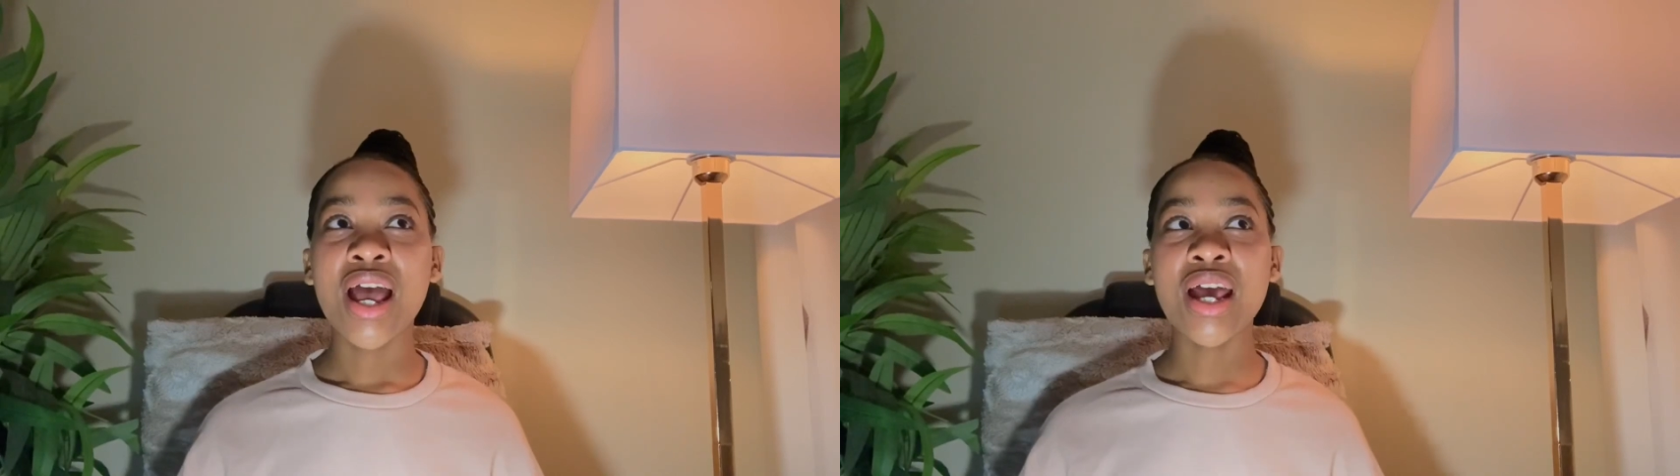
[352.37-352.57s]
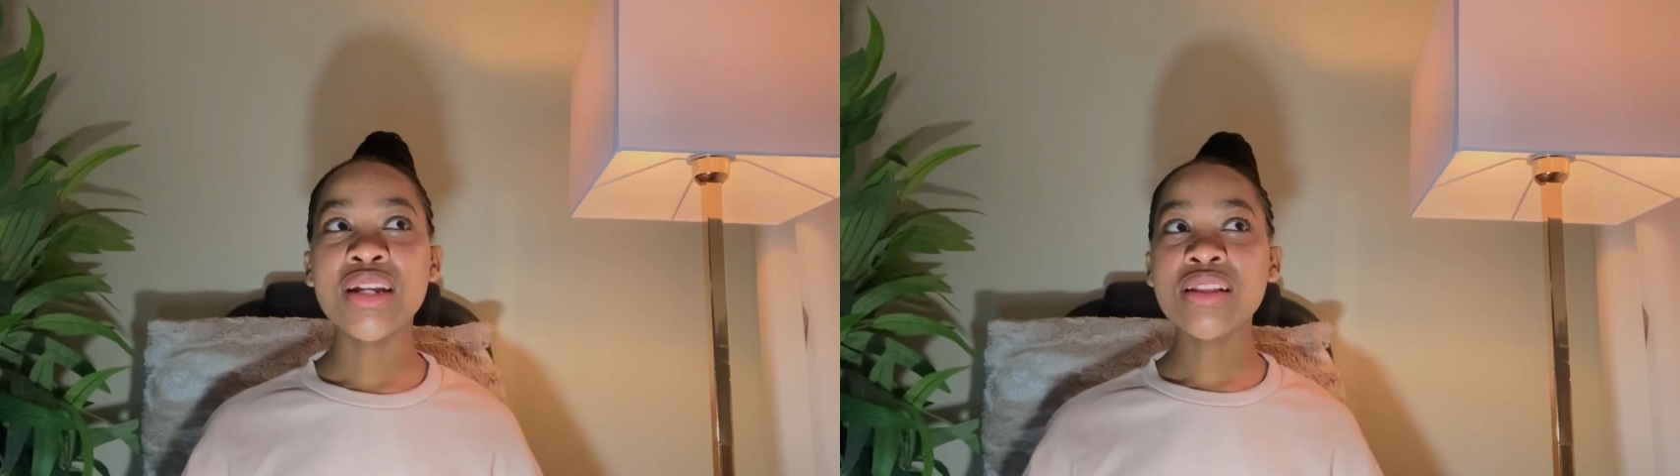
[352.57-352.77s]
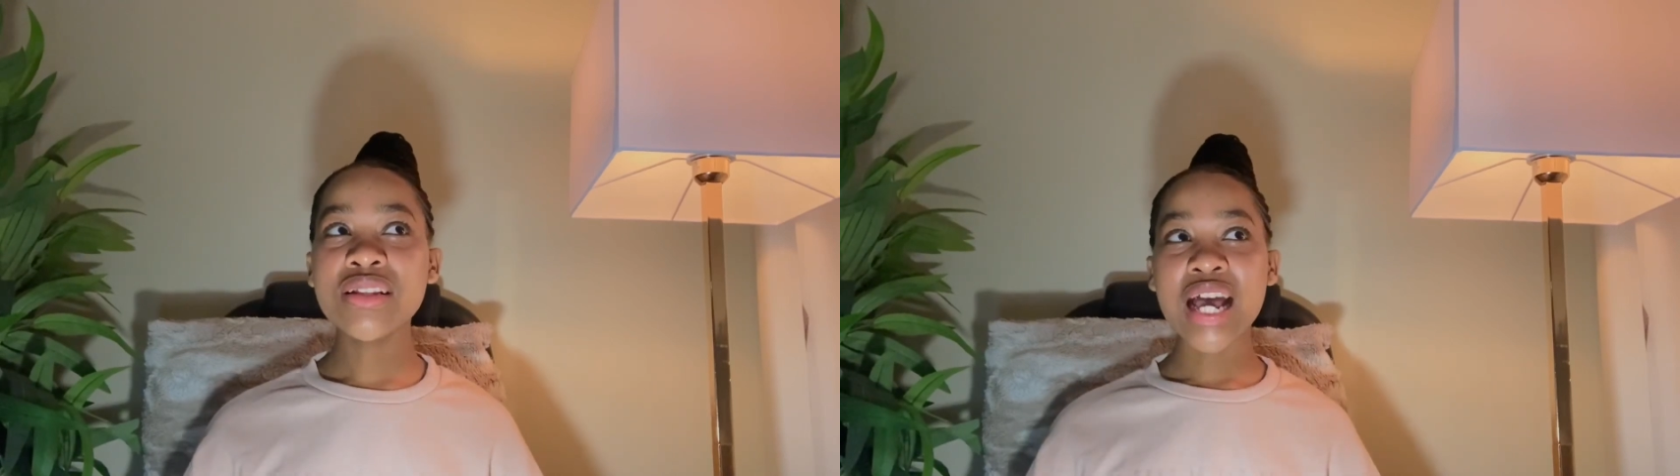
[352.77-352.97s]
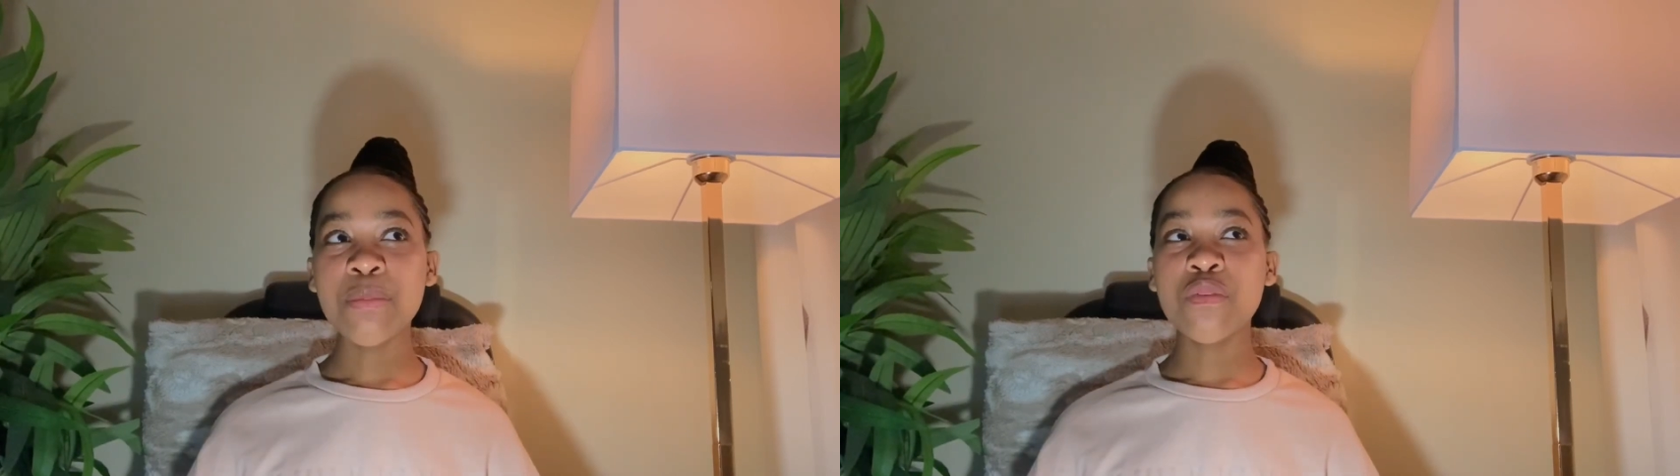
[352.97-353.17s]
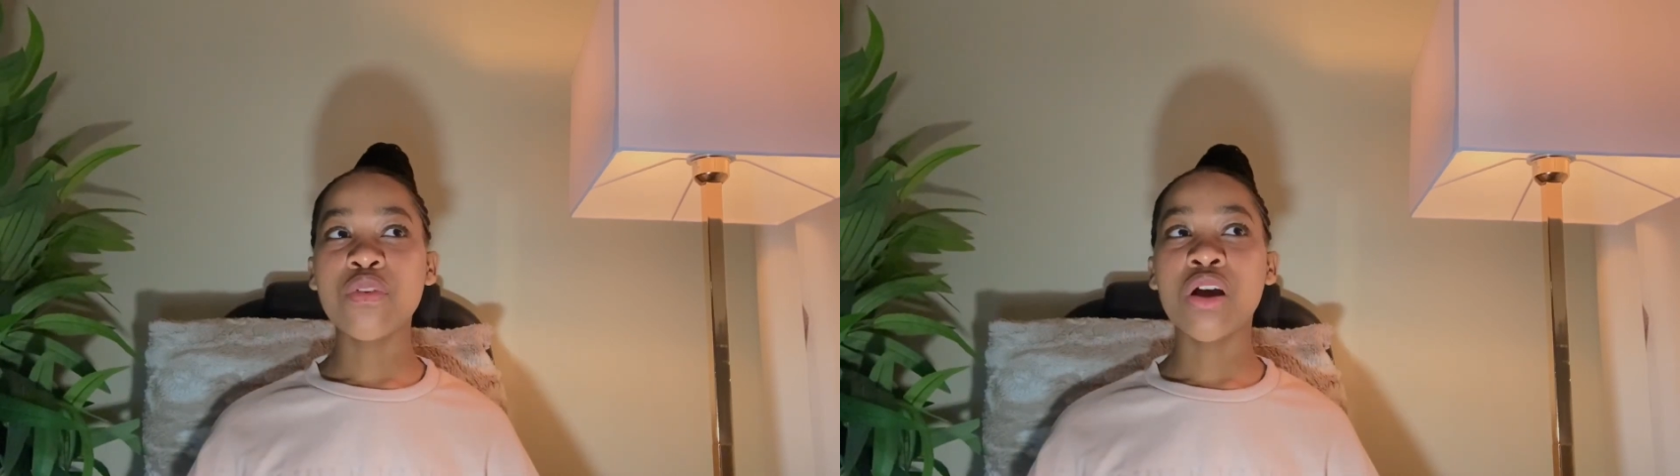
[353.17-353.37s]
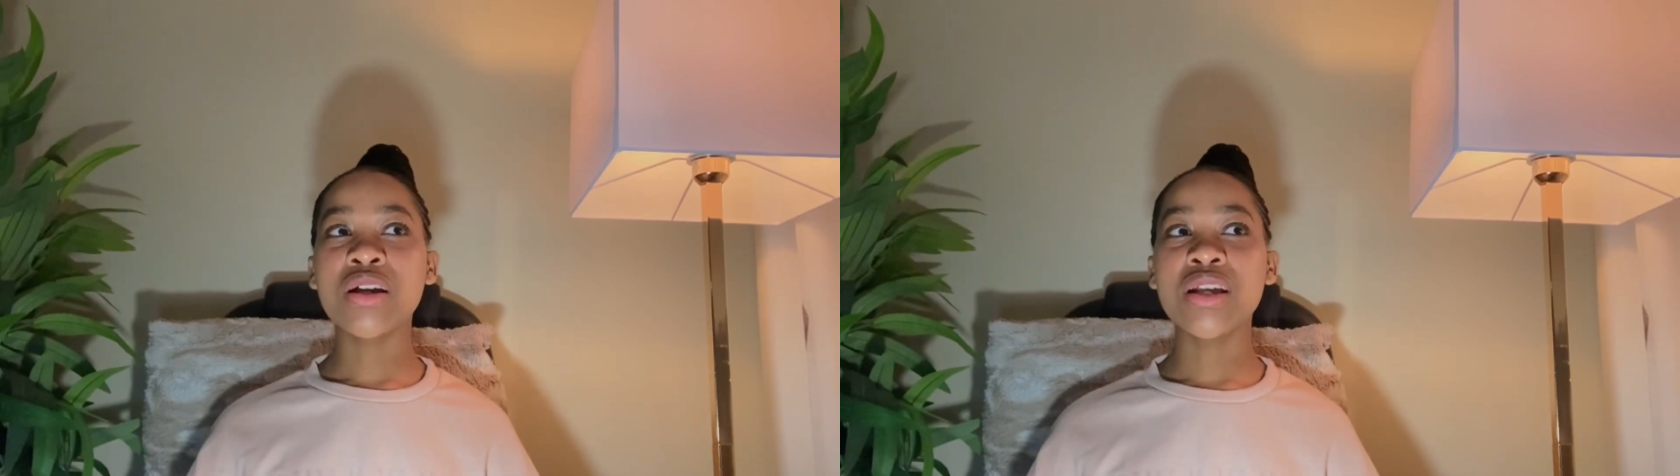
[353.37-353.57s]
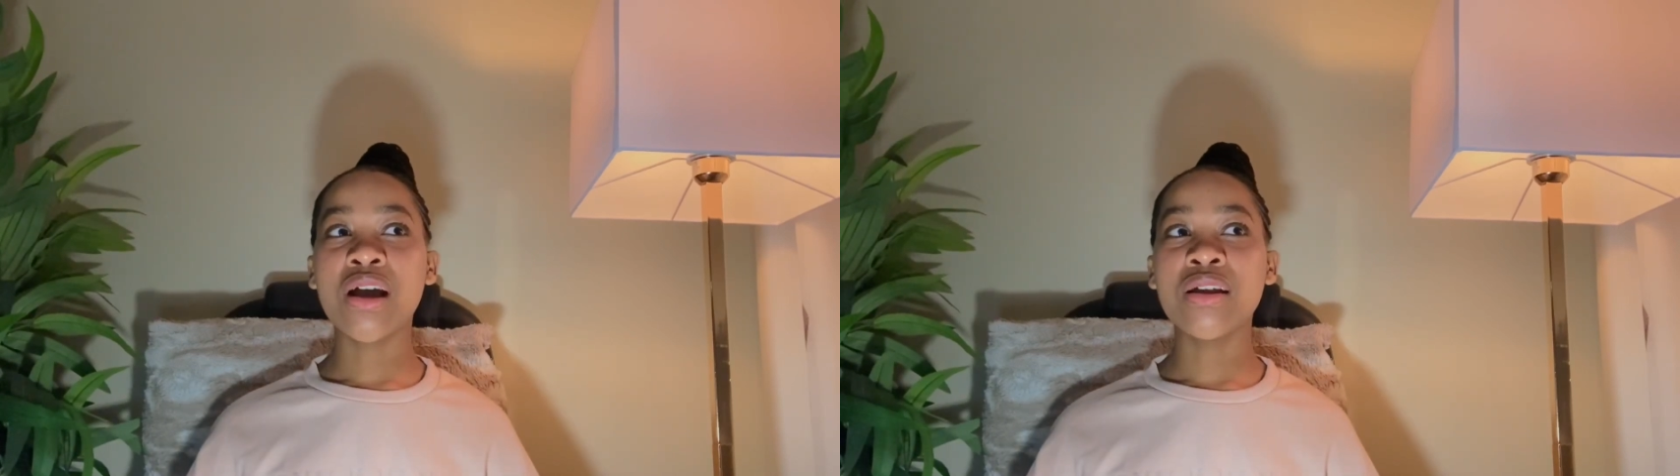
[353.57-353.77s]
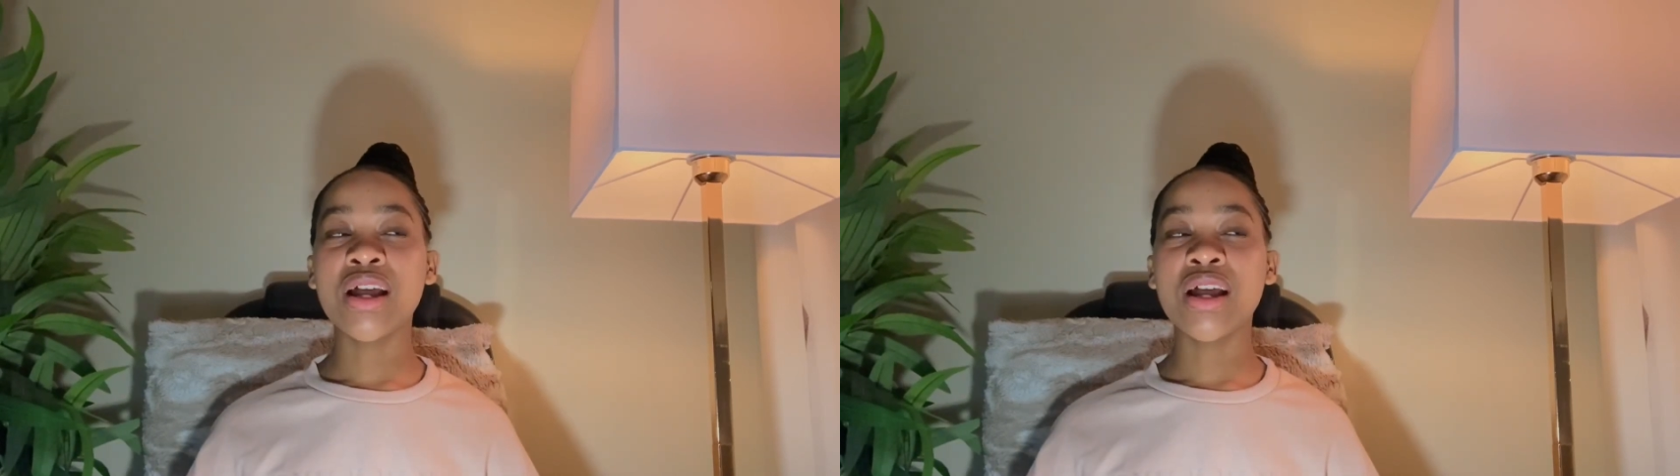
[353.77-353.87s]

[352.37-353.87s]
And in this time of lockdown,